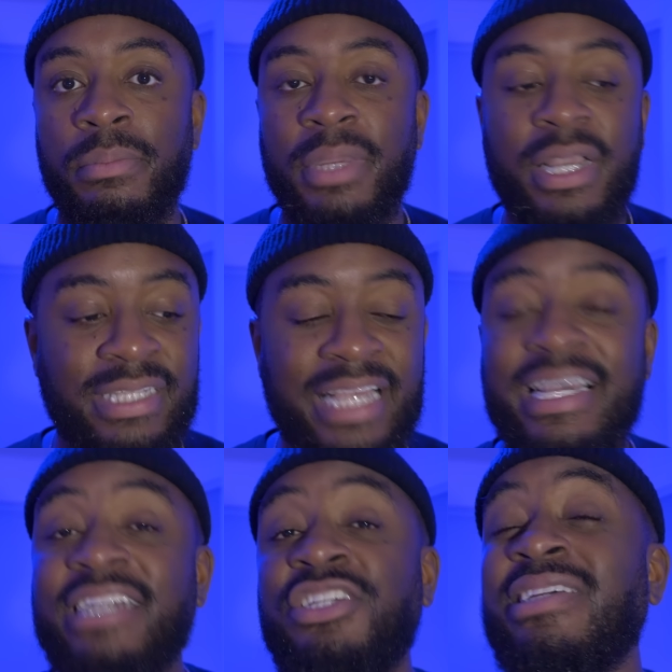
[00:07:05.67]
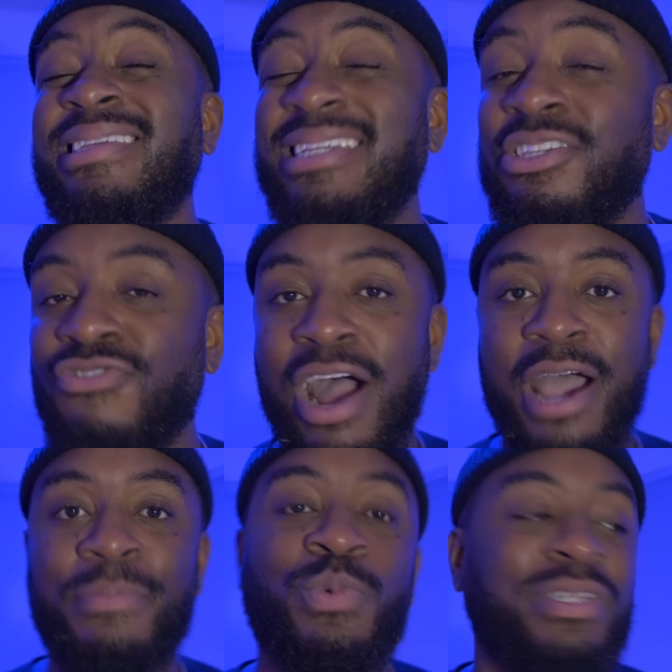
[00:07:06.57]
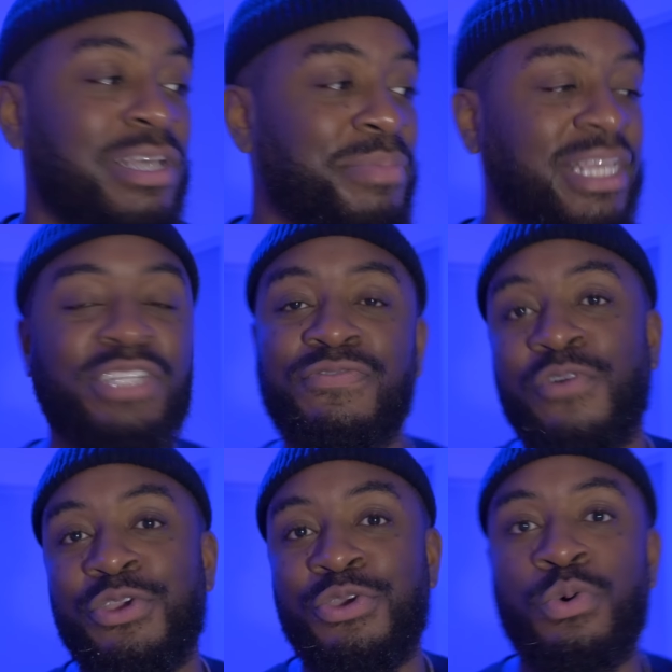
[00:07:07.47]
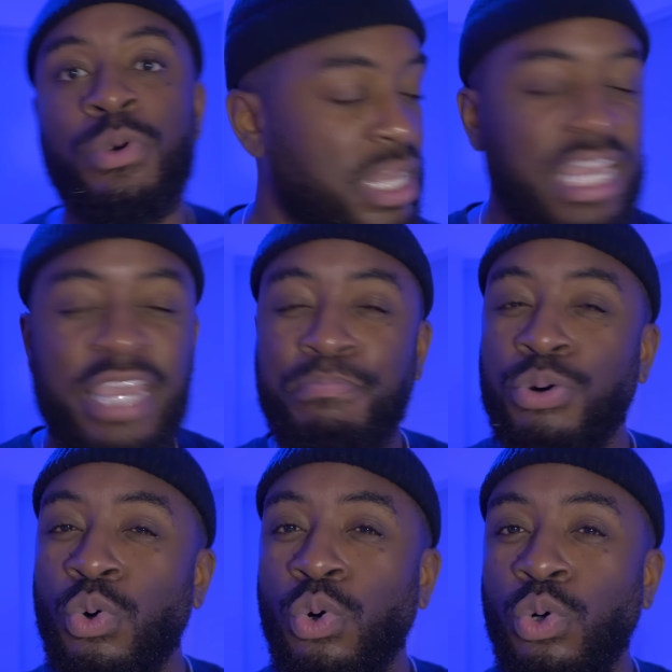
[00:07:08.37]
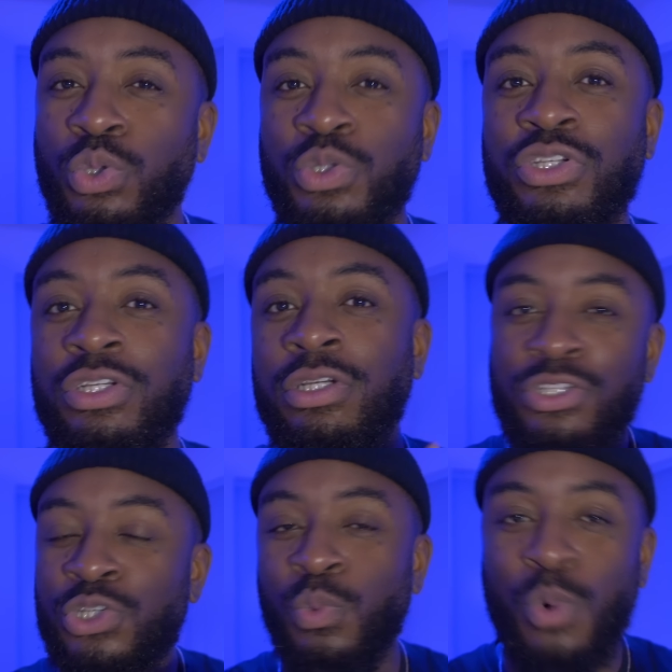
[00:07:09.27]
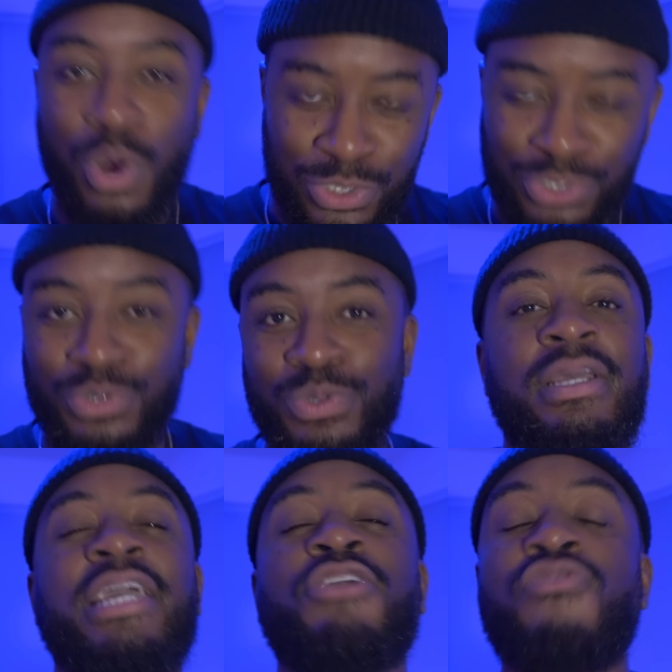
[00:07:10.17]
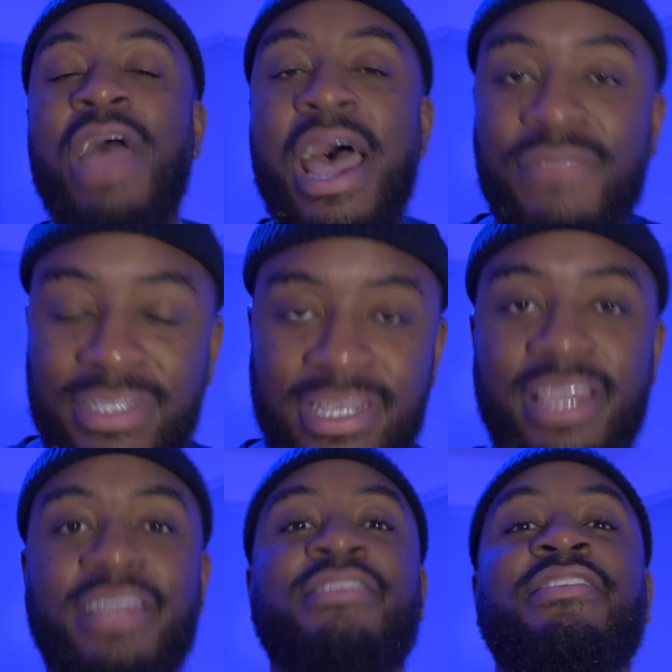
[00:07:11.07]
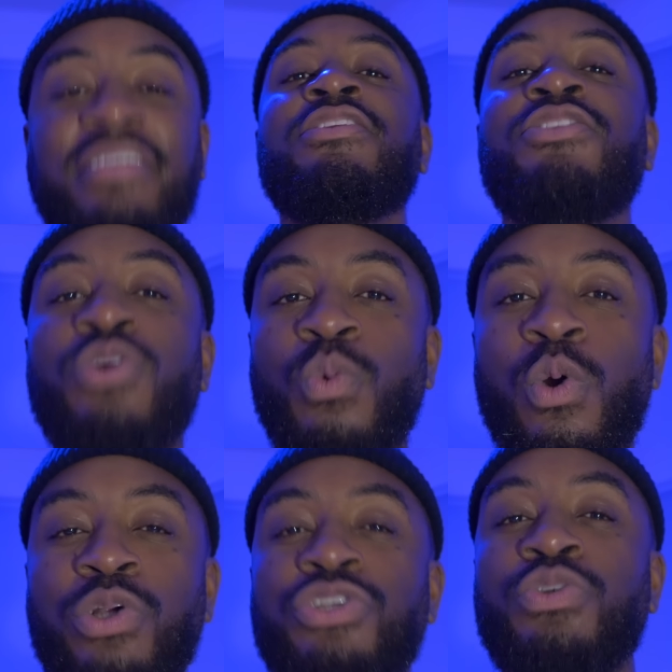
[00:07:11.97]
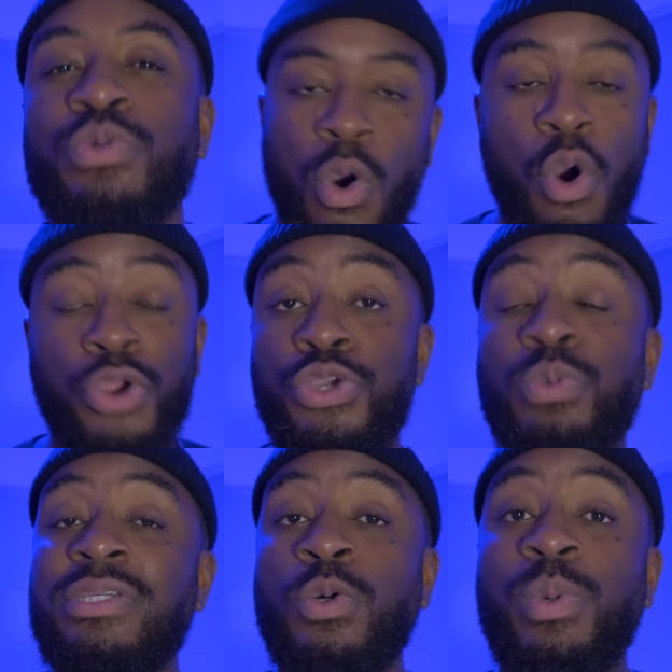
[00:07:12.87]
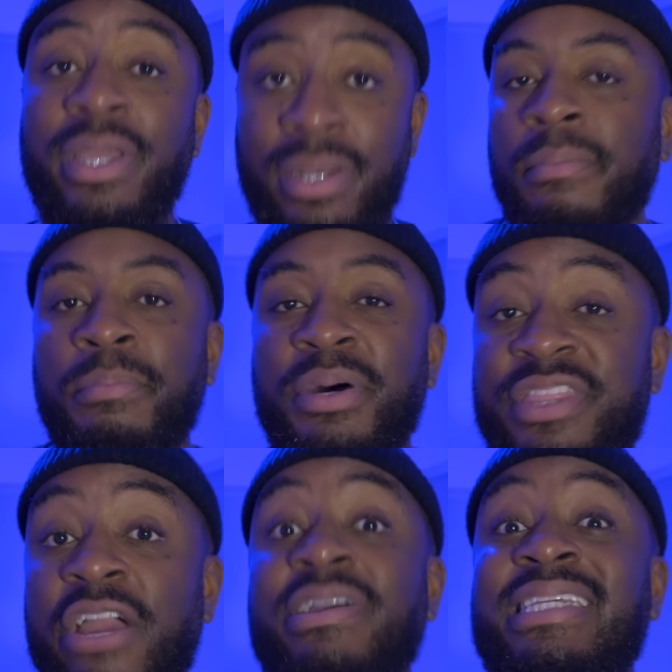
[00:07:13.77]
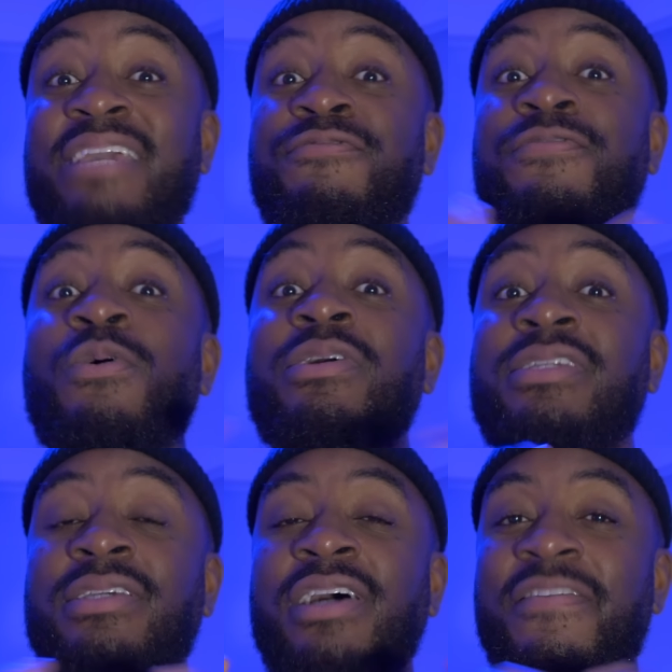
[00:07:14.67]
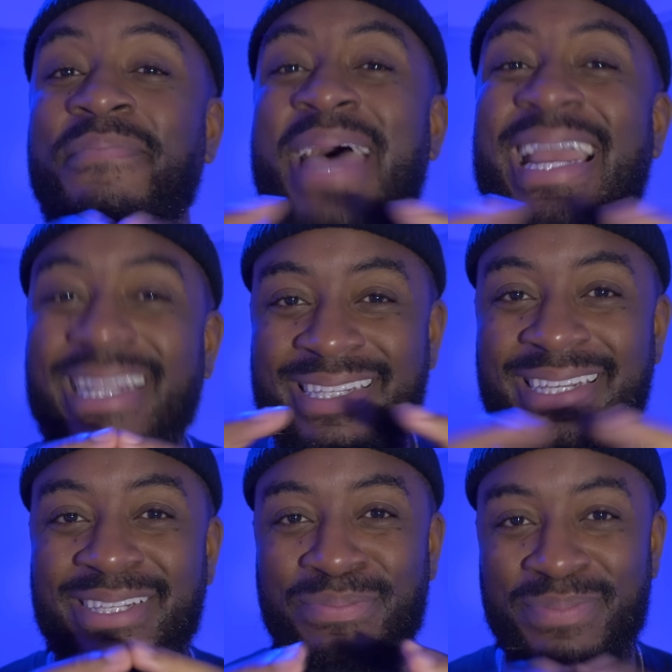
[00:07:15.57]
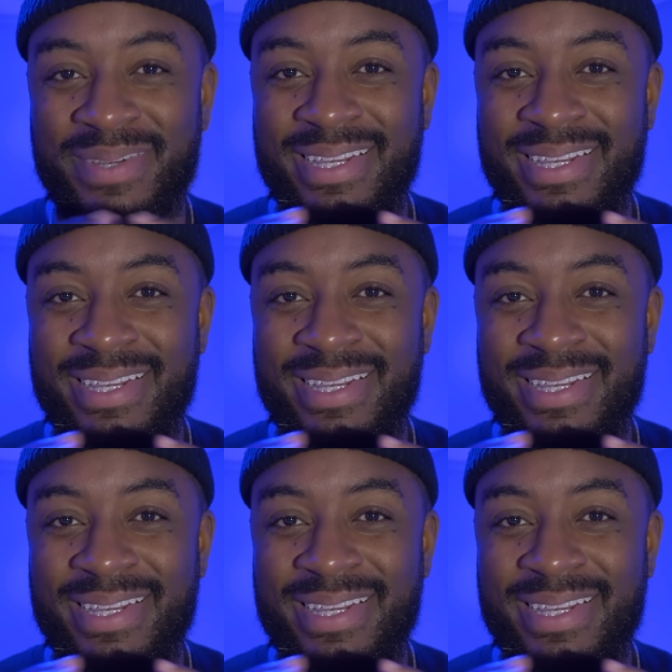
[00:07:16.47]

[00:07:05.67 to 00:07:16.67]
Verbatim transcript: Because as I just described, when something is for you, it pulls towards you. It gravitates towards you or you to it. But there is a force of magnetism.